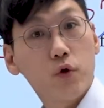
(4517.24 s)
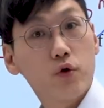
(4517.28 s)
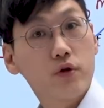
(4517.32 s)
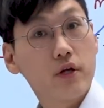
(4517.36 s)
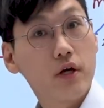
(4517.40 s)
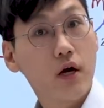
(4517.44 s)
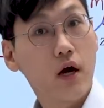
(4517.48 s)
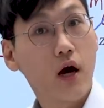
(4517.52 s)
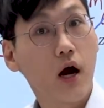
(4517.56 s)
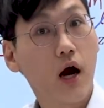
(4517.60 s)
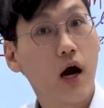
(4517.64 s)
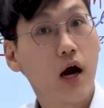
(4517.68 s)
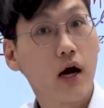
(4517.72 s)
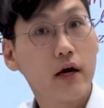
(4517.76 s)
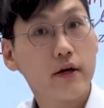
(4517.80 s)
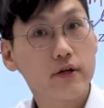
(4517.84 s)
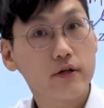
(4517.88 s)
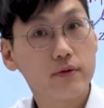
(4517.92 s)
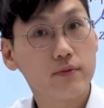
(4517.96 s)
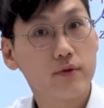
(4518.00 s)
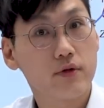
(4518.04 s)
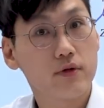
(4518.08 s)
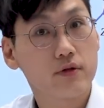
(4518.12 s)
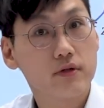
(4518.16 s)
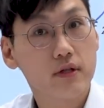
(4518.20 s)
the
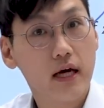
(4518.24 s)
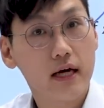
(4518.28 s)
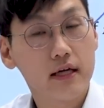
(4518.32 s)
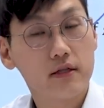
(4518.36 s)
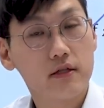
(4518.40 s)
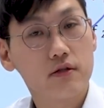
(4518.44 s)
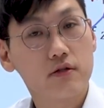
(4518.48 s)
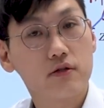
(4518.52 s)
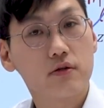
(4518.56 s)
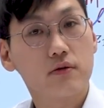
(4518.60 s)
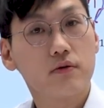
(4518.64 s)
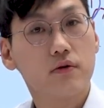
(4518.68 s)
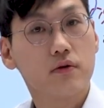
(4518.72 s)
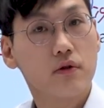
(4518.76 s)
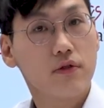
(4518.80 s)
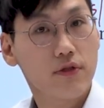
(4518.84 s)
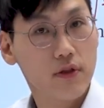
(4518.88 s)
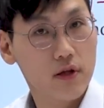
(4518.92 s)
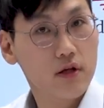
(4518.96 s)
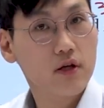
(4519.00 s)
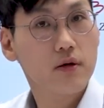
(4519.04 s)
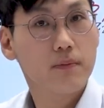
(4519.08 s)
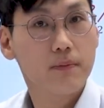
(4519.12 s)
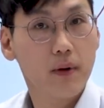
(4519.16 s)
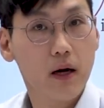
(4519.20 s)
argument, I need to
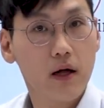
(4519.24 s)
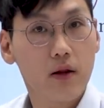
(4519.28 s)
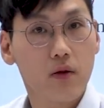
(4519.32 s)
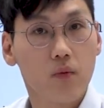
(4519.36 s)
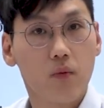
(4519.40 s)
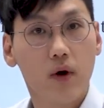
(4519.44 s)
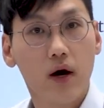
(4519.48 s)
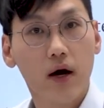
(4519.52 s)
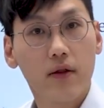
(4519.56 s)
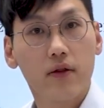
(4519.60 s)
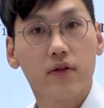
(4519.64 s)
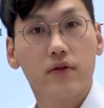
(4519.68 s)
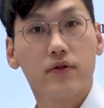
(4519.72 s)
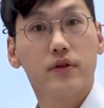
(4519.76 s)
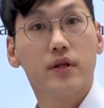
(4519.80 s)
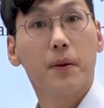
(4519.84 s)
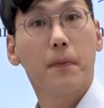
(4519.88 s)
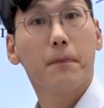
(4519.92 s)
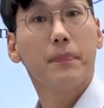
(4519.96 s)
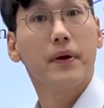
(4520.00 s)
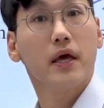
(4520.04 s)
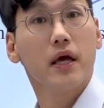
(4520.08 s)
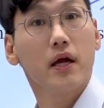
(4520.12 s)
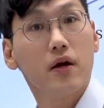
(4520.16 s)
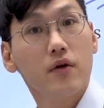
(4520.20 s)
think about what the
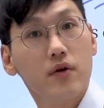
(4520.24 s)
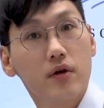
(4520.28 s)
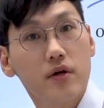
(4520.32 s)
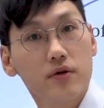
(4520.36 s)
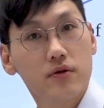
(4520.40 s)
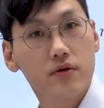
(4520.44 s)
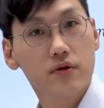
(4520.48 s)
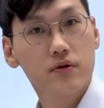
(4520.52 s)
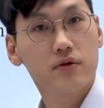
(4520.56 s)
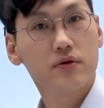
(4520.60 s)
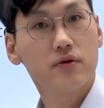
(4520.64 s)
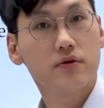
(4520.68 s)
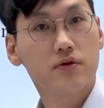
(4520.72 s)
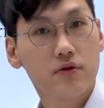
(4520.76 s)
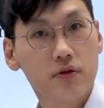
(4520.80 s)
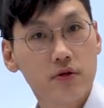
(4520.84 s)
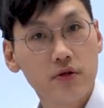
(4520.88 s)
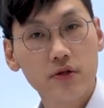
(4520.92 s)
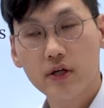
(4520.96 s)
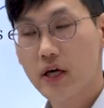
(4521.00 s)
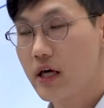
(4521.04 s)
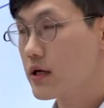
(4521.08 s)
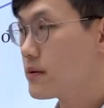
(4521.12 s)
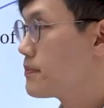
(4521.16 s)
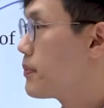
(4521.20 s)
period, the
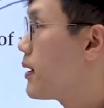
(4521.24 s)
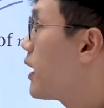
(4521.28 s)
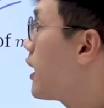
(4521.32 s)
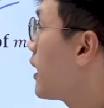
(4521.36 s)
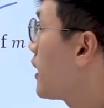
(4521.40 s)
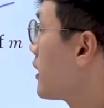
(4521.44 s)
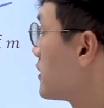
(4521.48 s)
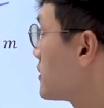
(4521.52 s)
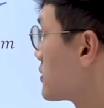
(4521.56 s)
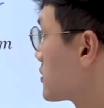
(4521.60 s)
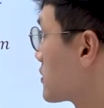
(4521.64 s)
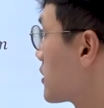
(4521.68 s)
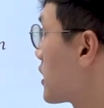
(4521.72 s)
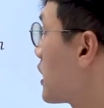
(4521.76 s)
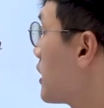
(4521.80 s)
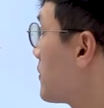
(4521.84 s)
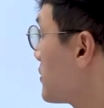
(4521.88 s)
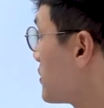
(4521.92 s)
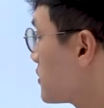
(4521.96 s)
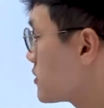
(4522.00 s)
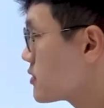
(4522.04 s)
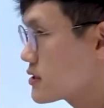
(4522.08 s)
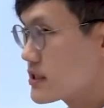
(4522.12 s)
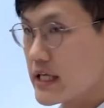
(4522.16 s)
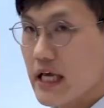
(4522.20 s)
2k pi, it's gonna be
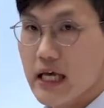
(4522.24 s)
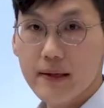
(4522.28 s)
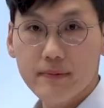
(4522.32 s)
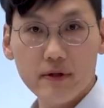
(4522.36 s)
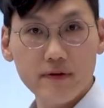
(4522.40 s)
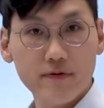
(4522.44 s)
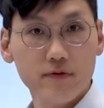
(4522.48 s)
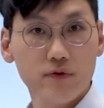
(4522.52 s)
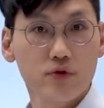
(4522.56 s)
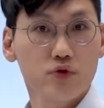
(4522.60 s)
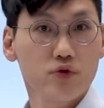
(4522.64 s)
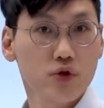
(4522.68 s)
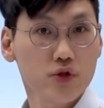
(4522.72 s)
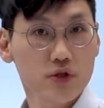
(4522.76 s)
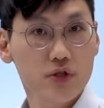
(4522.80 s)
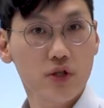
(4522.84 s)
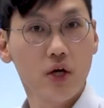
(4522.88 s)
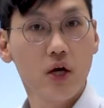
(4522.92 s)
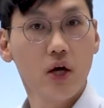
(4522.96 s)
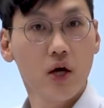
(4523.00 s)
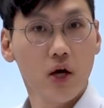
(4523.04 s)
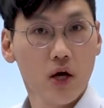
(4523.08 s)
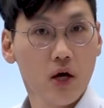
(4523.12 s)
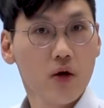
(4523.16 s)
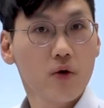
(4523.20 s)
the same if you just
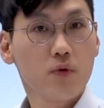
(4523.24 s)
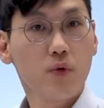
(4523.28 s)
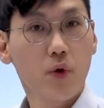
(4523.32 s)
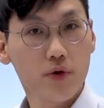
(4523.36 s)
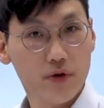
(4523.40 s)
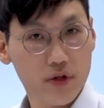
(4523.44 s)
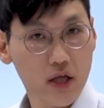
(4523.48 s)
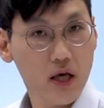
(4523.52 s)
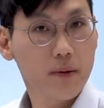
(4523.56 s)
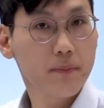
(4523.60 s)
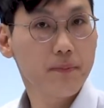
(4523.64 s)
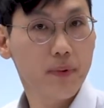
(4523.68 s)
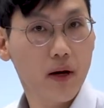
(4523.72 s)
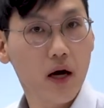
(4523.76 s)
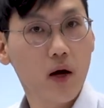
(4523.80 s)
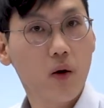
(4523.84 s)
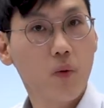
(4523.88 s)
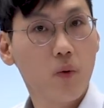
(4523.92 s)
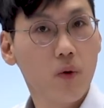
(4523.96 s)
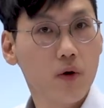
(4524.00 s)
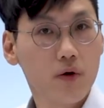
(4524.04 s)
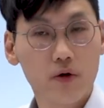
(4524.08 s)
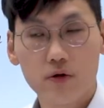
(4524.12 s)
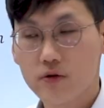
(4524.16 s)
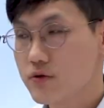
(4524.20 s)
rotate by
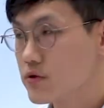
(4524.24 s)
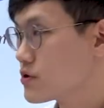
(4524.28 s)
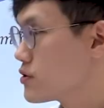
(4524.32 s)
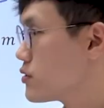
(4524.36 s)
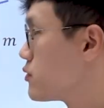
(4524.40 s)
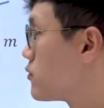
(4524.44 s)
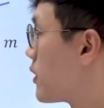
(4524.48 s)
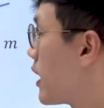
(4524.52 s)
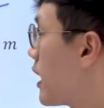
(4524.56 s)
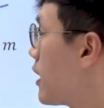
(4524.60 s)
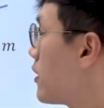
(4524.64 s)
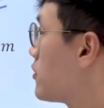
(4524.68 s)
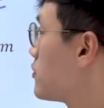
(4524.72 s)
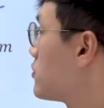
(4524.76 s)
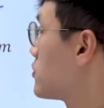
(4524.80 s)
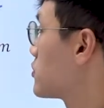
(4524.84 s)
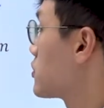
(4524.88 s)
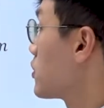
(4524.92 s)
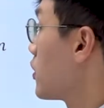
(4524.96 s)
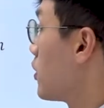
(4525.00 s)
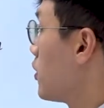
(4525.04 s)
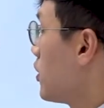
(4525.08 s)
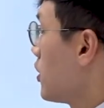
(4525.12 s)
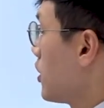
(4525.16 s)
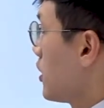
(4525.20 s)
1 or 2 rounds.
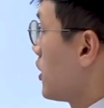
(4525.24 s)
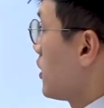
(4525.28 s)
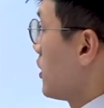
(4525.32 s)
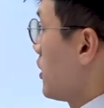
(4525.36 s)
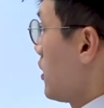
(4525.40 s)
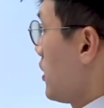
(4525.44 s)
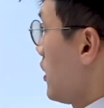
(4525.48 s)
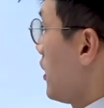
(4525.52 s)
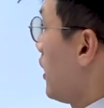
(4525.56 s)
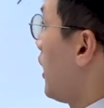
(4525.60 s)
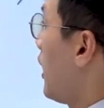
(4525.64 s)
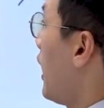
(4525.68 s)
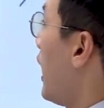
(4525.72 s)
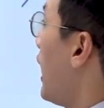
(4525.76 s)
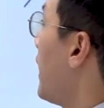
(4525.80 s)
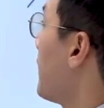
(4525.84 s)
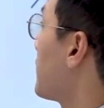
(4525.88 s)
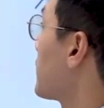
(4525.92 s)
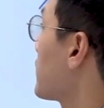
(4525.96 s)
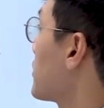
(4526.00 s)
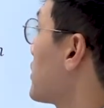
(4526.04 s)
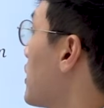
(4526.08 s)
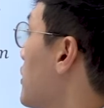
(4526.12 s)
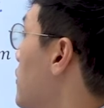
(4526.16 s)
So I'm gonna